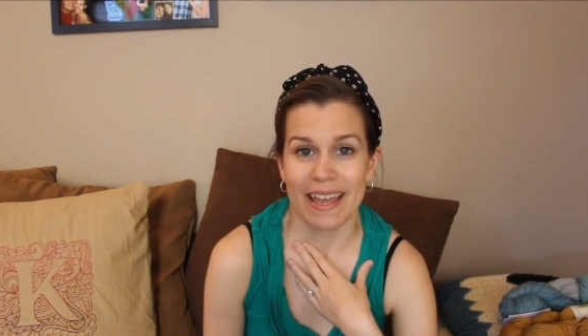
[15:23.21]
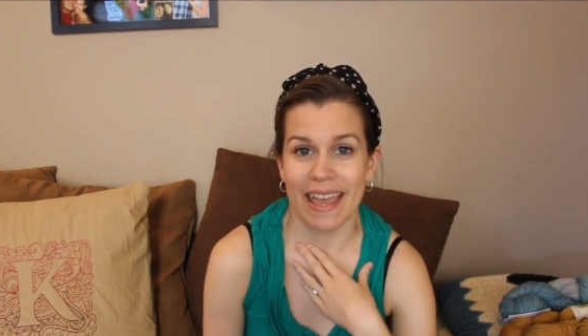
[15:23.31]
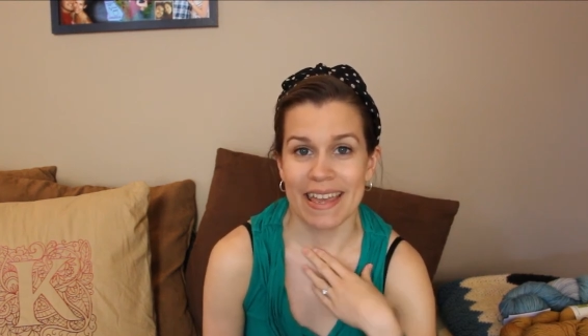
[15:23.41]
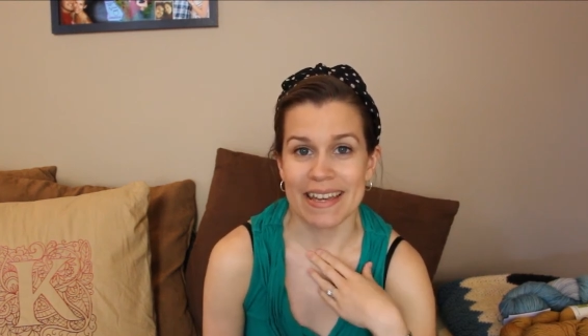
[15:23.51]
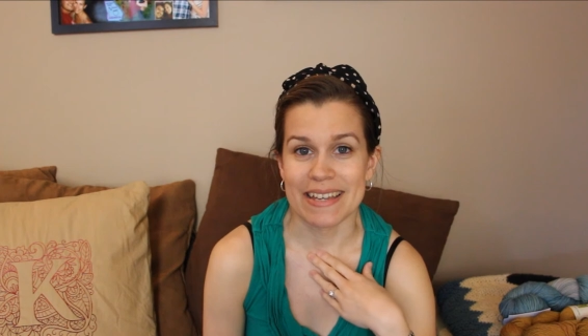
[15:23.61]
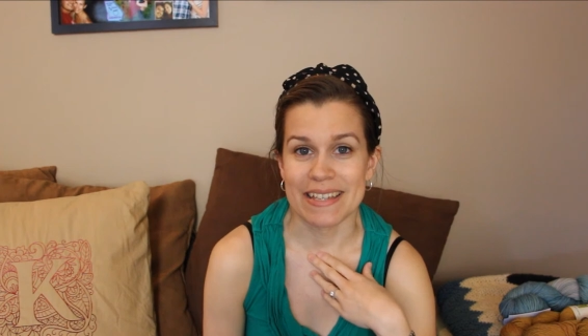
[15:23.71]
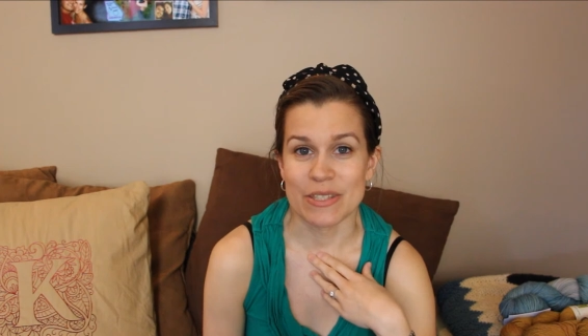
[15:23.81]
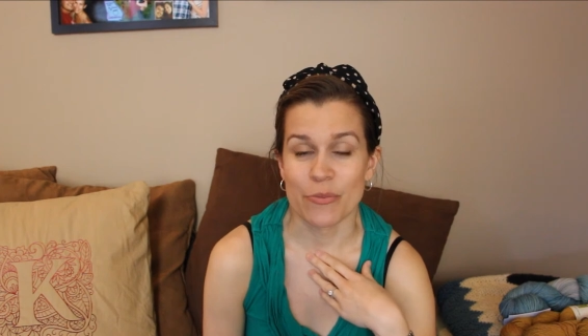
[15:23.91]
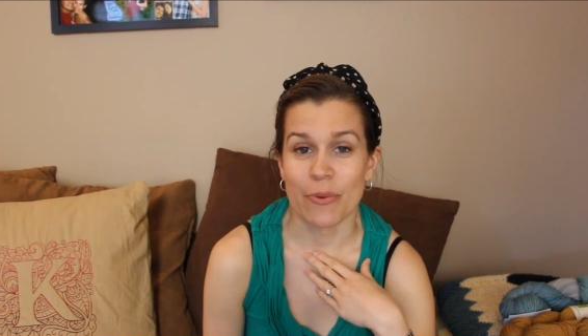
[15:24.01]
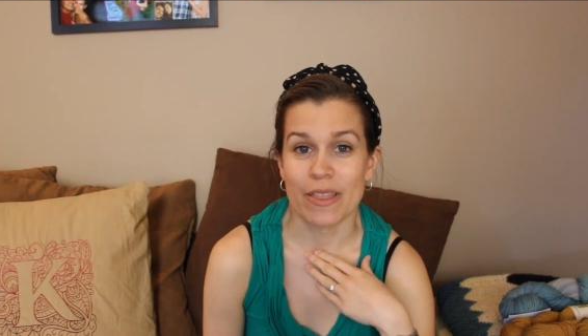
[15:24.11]
and
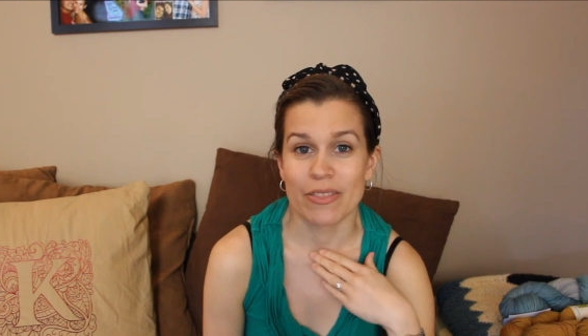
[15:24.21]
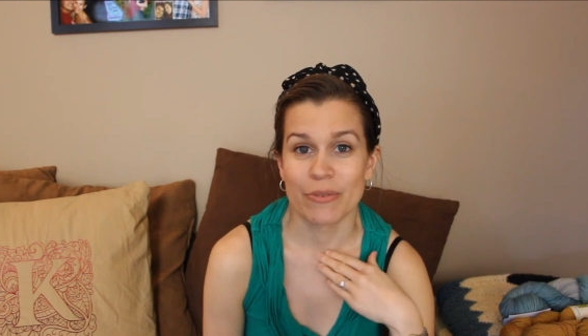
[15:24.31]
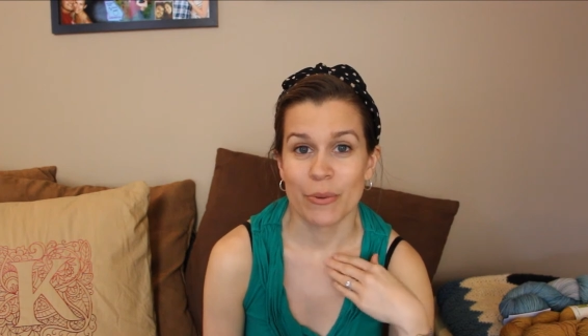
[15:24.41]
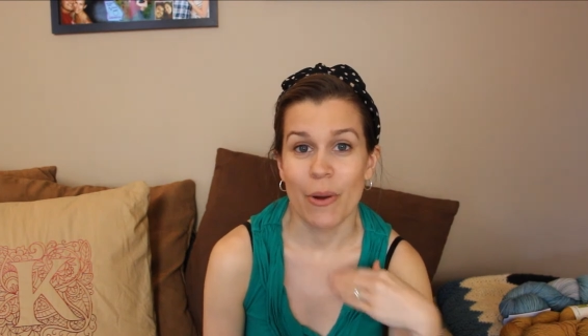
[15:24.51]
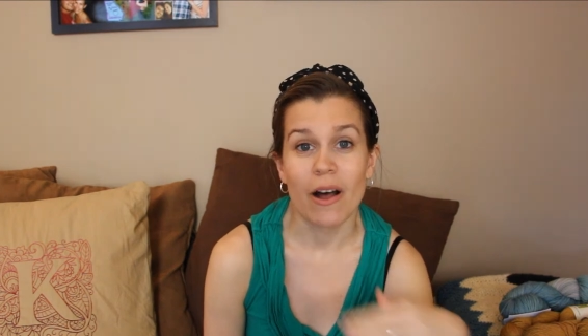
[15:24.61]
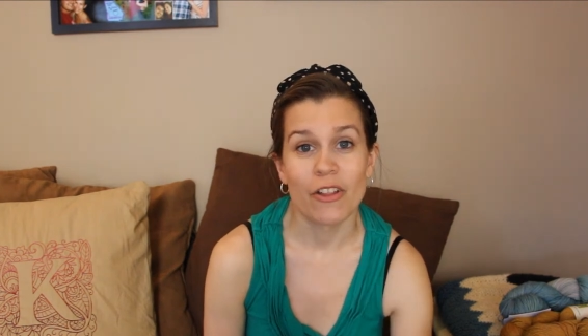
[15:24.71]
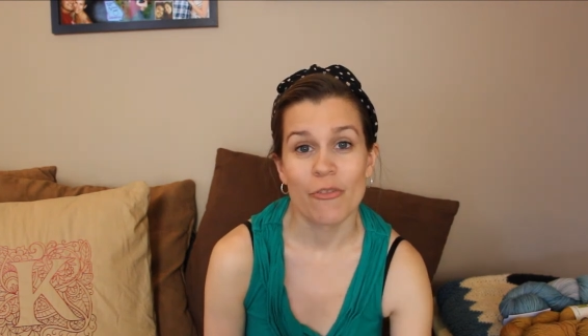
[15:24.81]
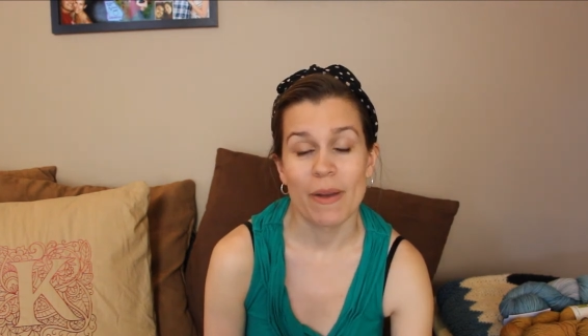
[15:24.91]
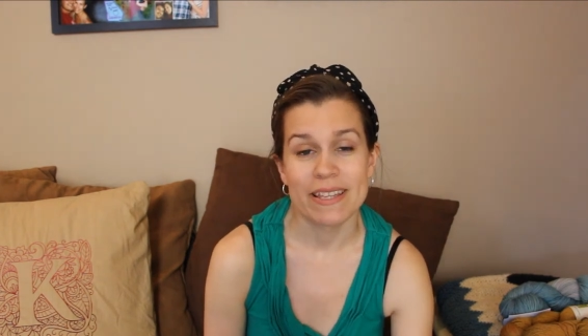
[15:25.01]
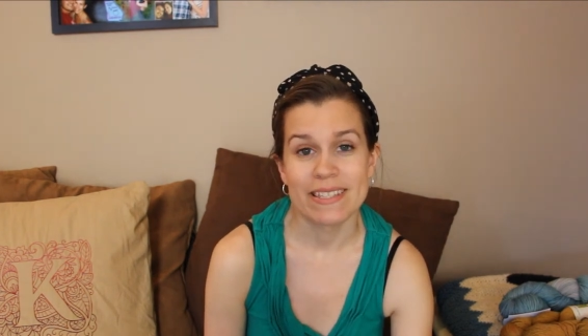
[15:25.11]
went through all of
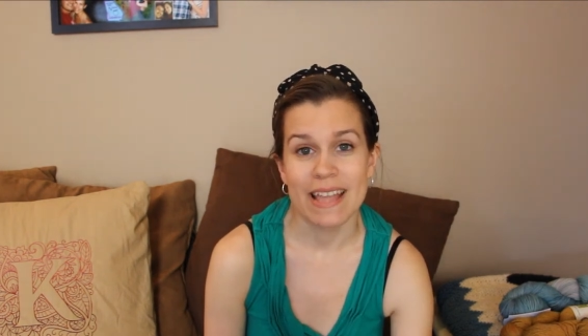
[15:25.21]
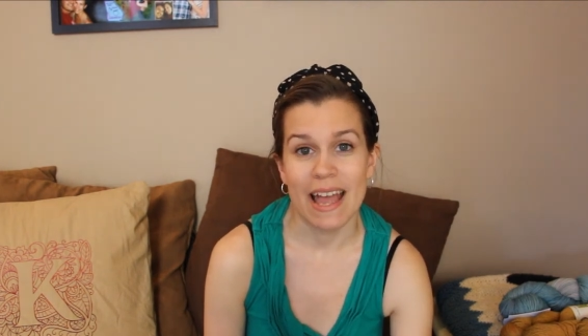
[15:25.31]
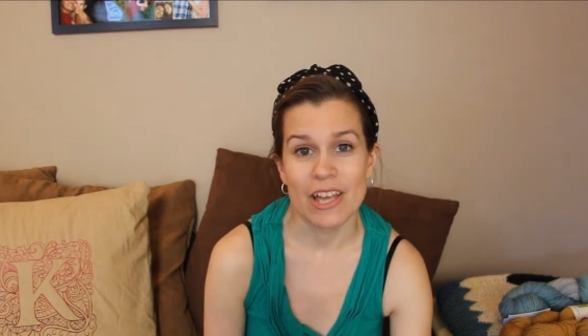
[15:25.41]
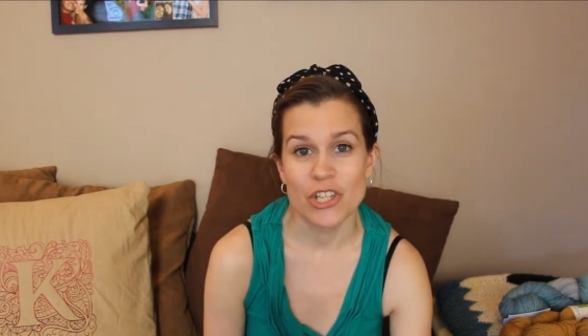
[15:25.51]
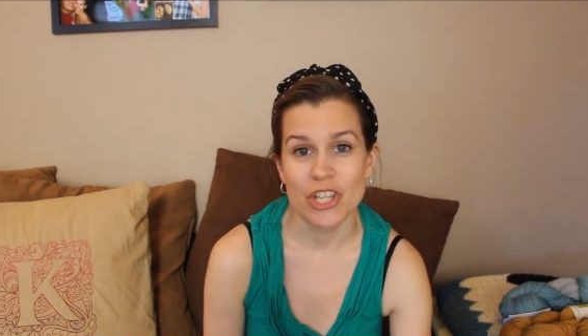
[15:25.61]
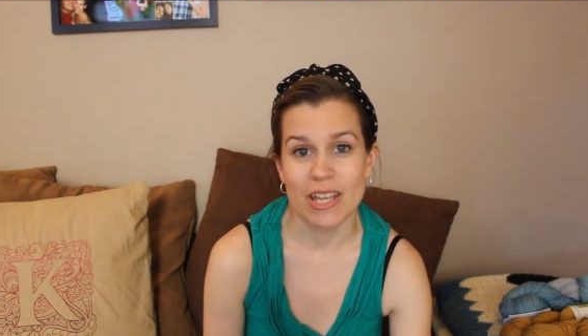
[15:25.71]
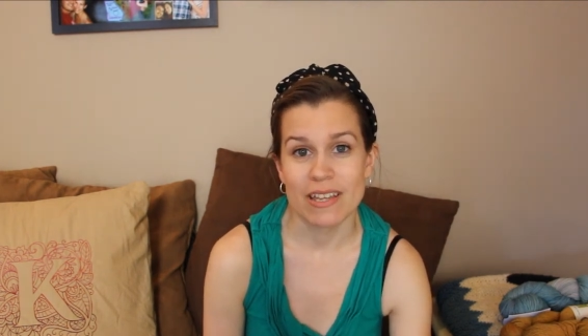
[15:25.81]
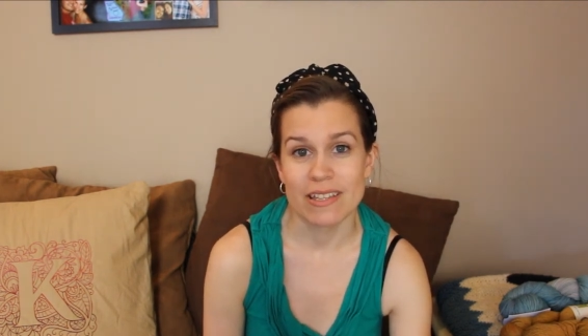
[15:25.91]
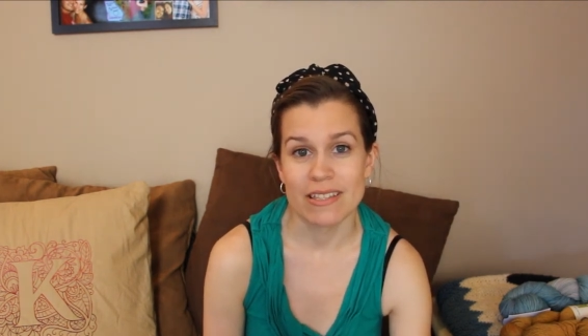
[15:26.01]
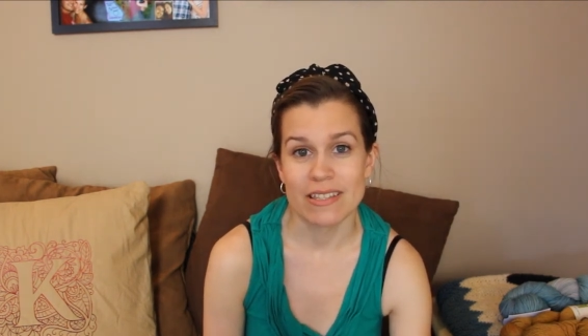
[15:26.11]
my stash
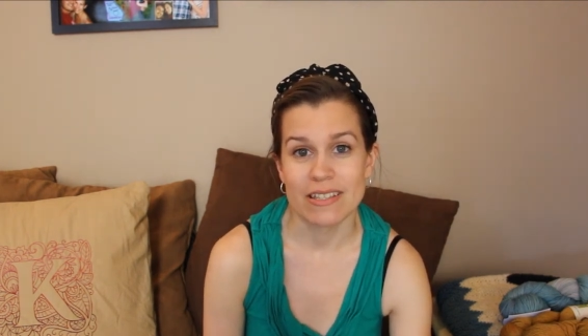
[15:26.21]
and